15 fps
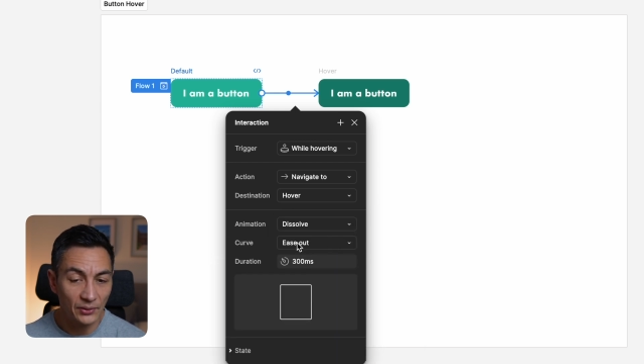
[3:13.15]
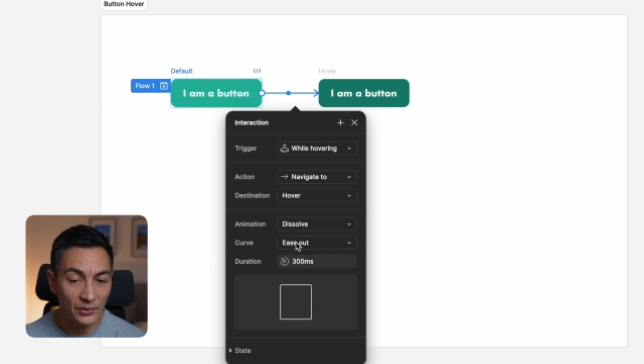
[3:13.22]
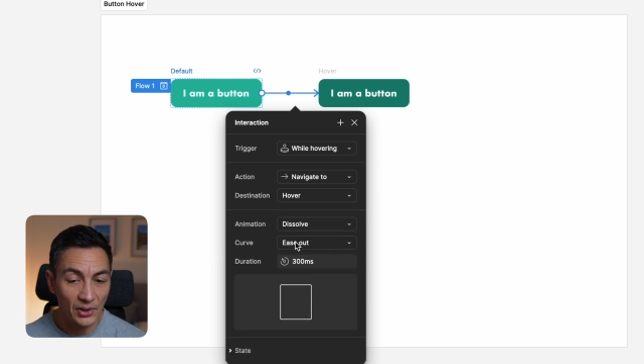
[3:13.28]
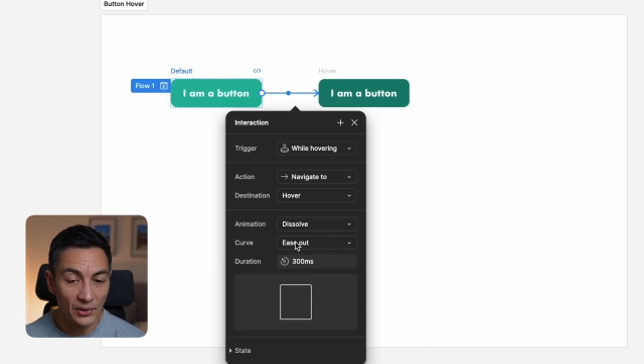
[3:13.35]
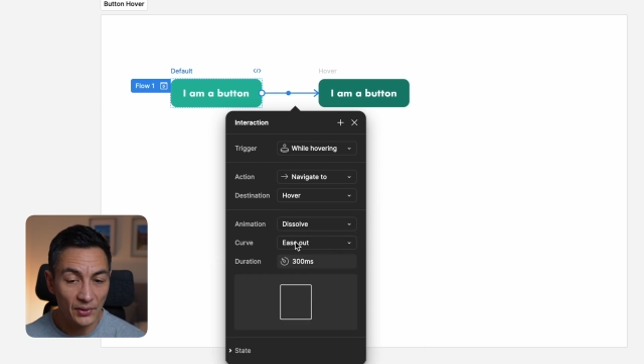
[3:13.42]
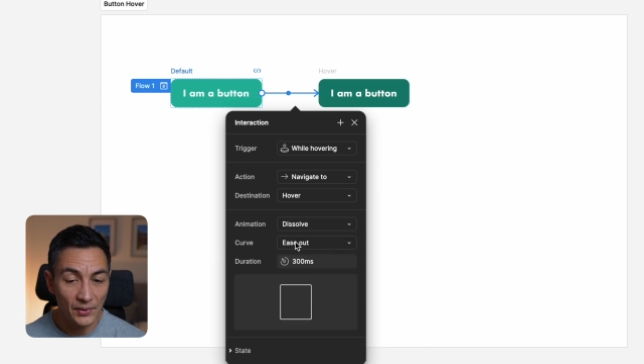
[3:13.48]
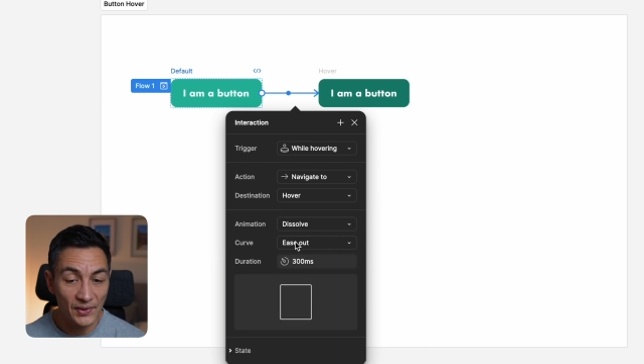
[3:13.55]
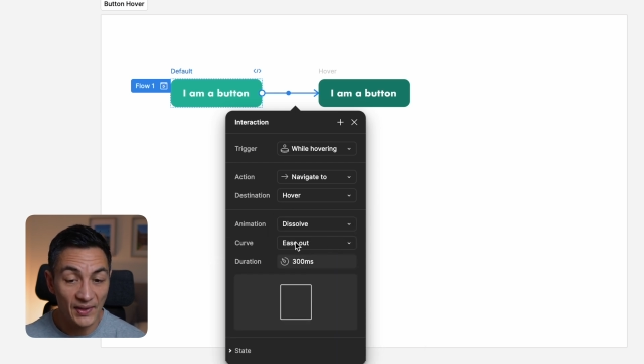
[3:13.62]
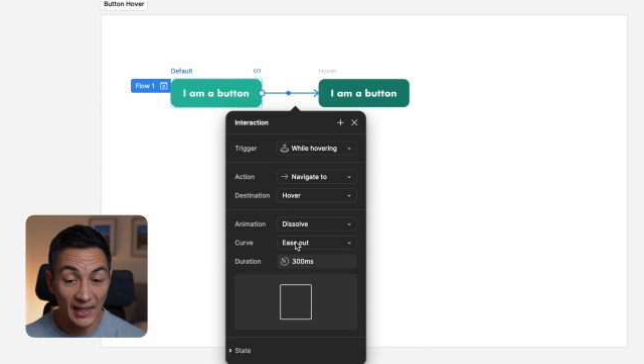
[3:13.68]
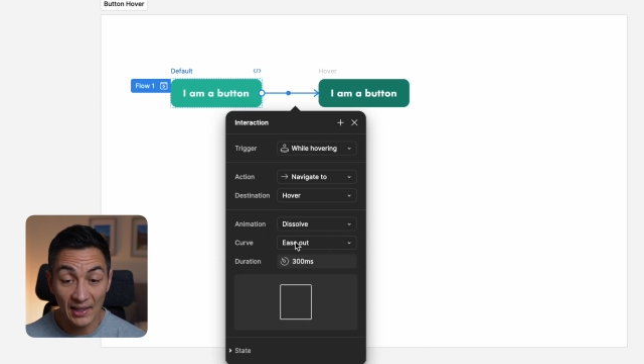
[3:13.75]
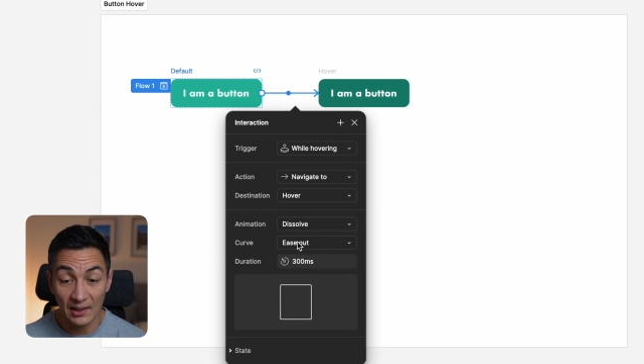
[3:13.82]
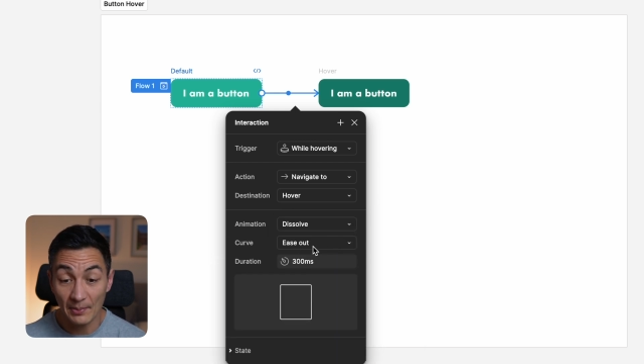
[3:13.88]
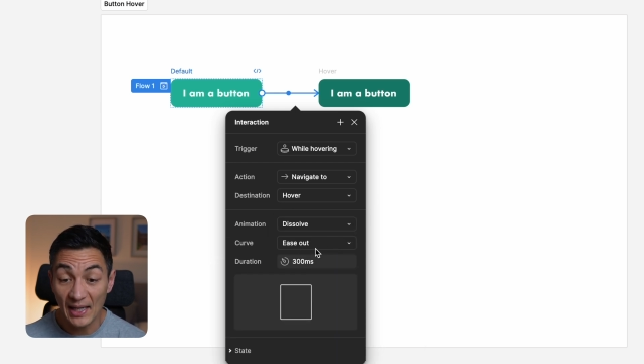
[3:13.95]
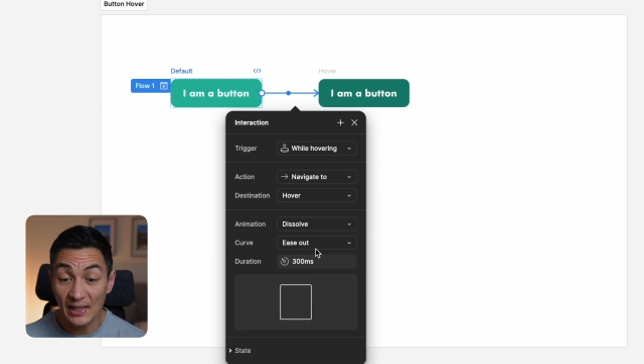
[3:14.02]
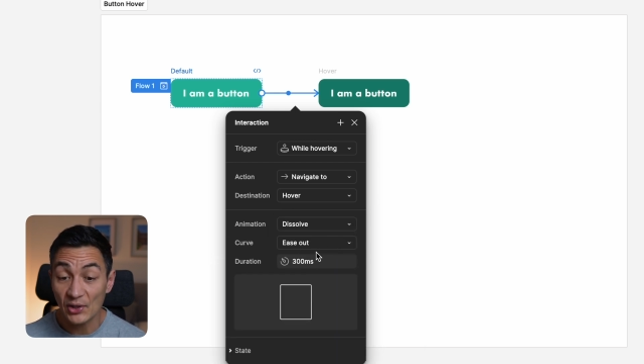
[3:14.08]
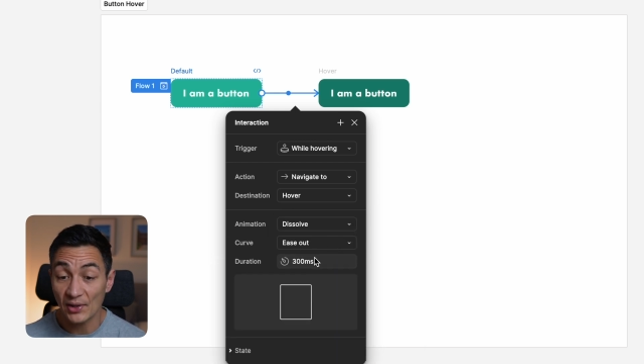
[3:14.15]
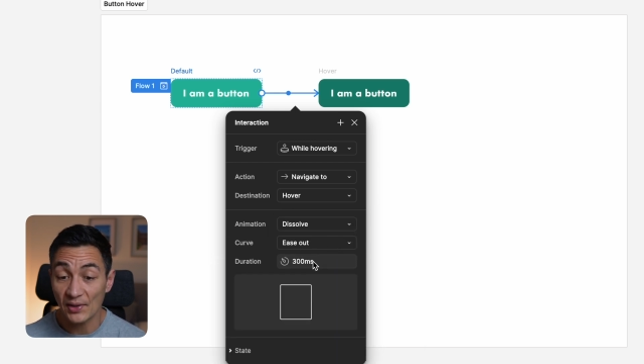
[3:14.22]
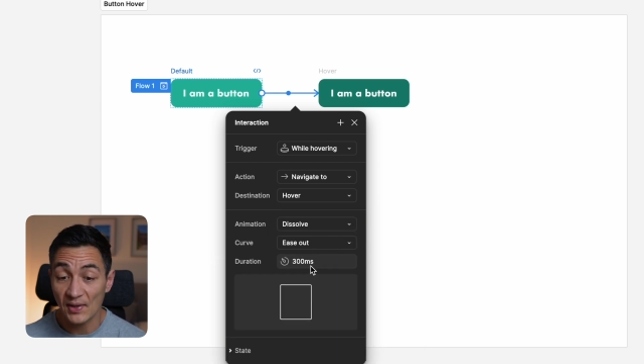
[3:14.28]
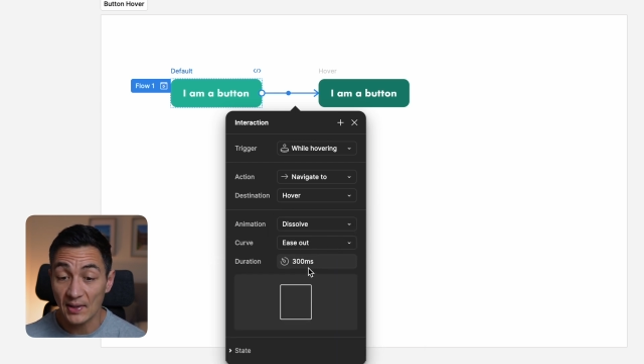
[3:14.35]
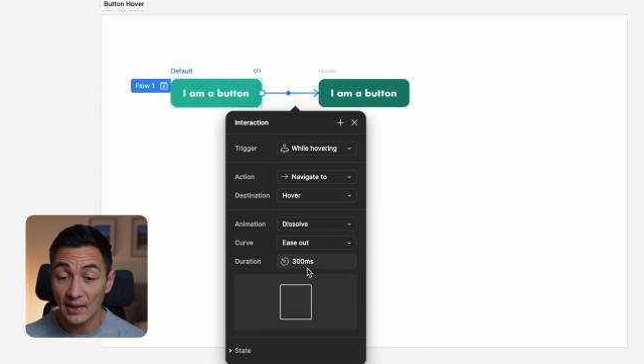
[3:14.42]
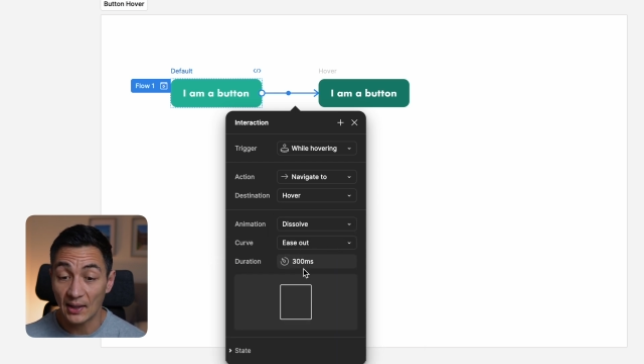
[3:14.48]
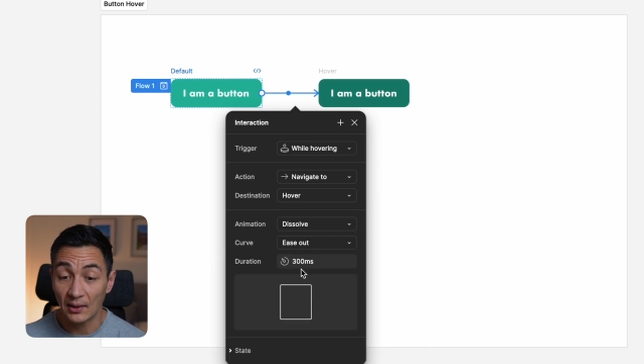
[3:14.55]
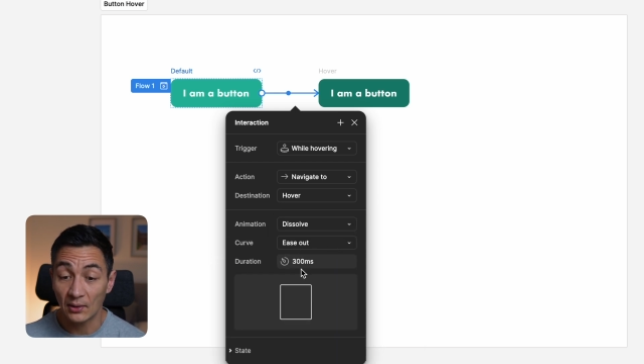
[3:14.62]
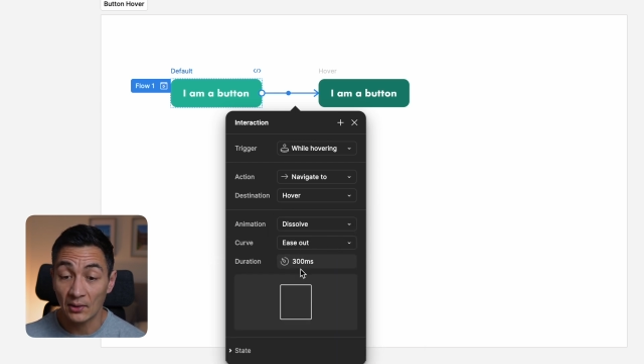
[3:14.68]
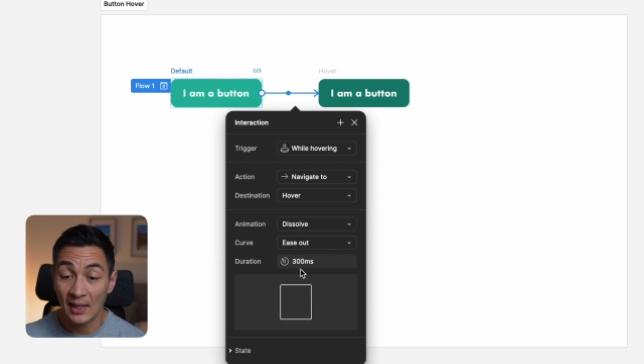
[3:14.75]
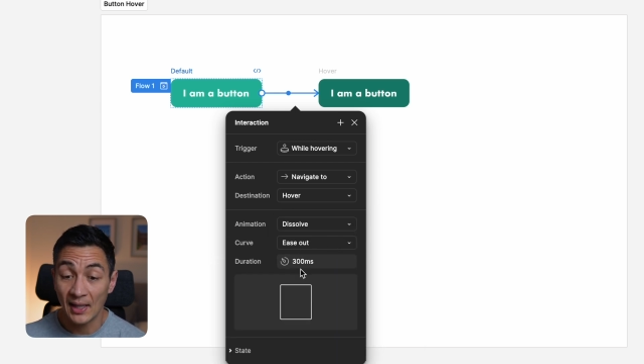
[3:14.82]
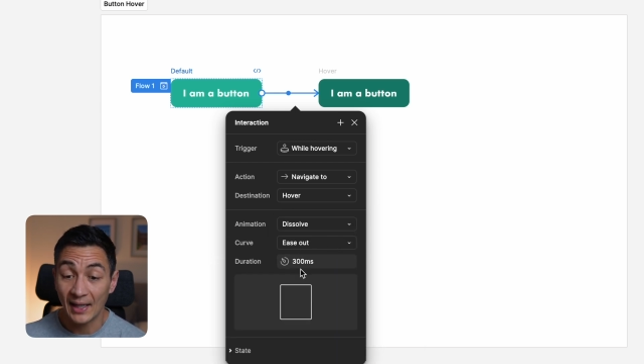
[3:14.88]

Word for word: choose the animation style